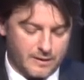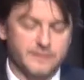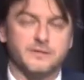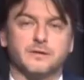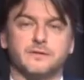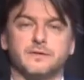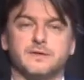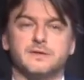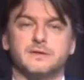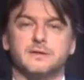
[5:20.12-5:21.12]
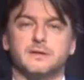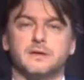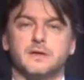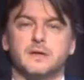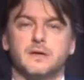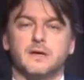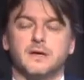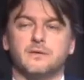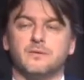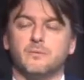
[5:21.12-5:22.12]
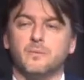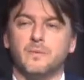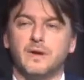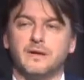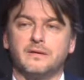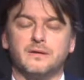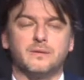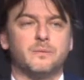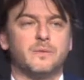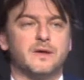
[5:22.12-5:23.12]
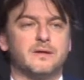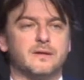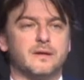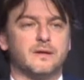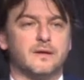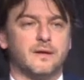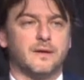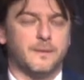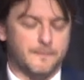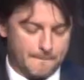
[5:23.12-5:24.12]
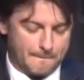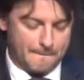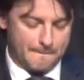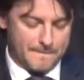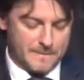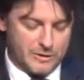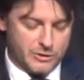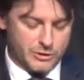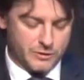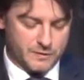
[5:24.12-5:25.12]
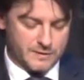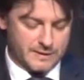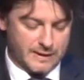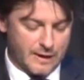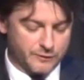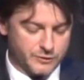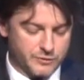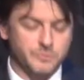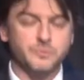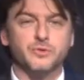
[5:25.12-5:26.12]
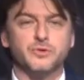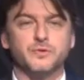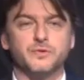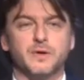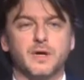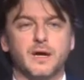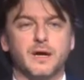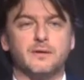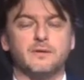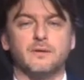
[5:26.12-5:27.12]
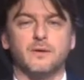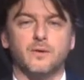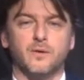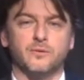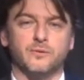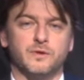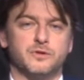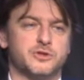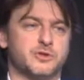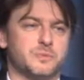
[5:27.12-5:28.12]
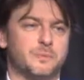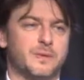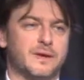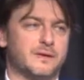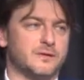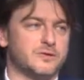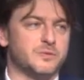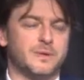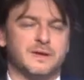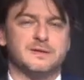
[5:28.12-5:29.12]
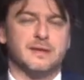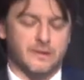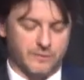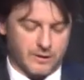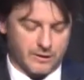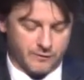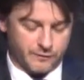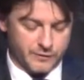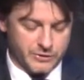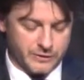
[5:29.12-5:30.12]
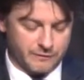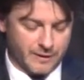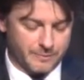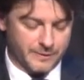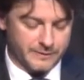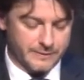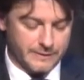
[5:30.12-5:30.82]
attractiveness and main issues how to improve and on which to base our future development.